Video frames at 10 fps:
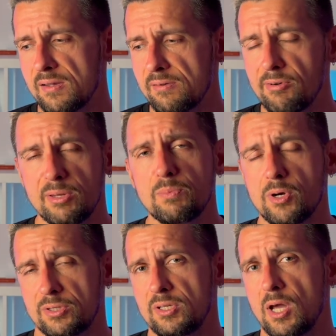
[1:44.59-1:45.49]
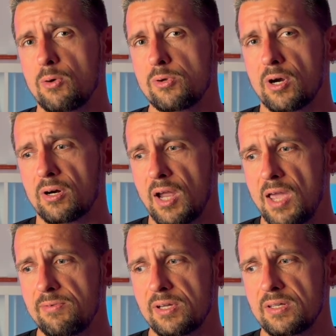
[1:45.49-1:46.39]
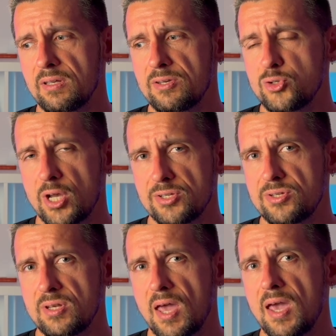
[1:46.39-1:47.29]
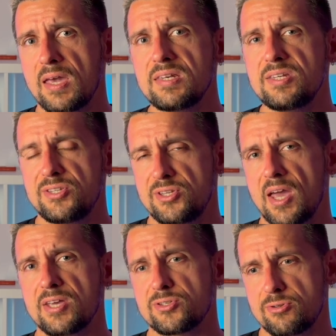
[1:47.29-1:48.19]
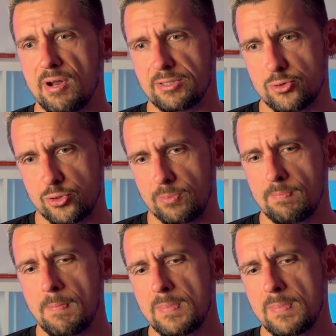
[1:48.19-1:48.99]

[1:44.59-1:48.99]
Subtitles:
grid bot, now you are having just a DCI strategy.